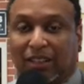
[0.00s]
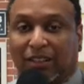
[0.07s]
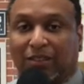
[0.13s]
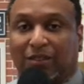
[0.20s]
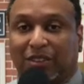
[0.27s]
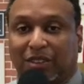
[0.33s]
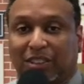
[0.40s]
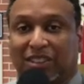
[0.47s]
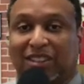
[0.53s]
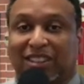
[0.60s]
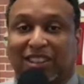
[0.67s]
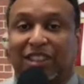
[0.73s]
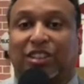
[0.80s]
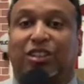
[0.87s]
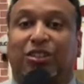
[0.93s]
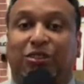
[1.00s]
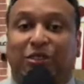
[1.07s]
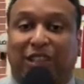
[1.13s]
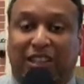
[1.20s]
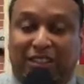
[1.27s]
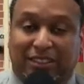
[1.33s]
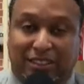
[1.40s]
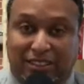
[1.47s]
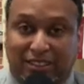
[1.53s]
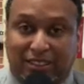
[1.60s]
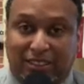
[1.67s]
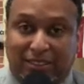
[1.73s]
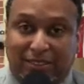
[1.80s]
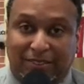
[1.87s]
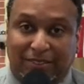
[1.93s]
Your vision is teaching you
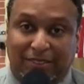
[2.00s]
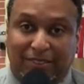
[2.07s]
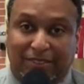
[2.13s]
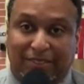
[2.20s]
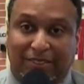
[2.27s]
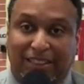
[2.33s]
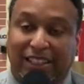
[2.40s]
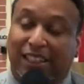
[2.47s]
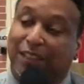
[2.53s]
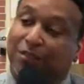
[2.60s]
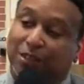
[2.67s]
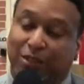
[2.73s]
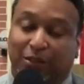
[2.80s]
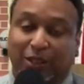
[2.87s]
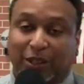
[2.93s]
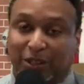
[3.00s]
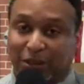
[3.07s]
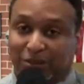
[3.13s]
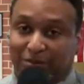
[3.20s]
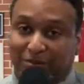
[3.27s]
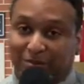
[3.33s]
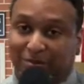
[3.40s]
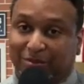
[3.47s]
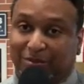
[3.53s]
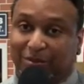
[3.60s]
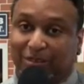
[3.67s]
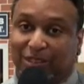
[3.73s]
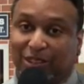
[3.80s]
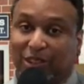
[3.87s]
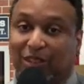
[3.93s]
lessons. If you don't learn them,
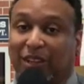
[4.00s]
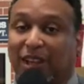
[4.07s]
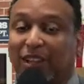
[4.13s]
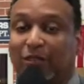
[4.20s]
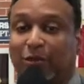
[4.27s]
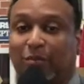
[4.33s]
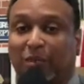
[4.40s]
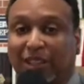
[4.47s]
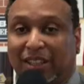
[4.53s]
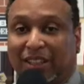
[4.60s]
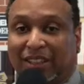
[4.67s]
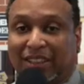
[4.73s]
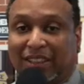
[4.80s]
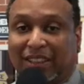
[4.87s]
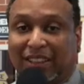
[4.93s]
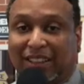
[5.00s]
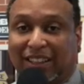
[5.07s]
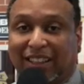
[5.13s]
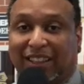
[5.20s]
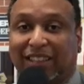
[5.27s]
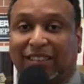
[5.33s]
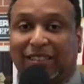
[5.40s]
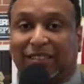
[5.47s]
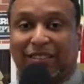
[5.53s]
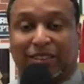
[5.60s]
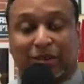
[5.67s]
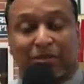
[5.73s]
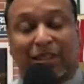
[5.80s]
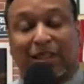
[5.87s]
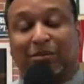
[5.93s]
you're going to have to repeat it. And then
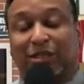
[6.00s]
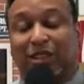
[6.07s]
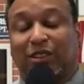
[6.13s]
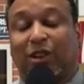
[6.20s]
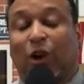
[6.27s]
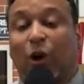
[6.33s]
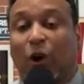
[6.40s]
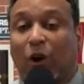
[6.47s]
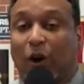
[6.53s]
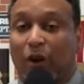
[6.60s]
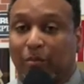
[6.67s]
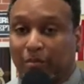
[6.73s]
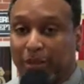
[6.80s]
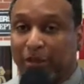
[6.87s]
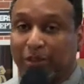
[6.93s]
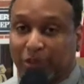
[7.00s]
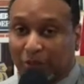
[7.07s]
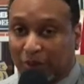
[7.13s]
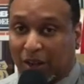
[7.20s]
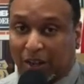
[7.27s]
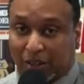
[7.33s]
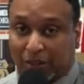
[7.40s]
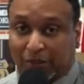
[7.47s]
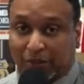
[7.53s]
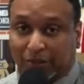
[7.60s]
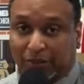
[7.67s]
sometimes that's a hard pill to swallow.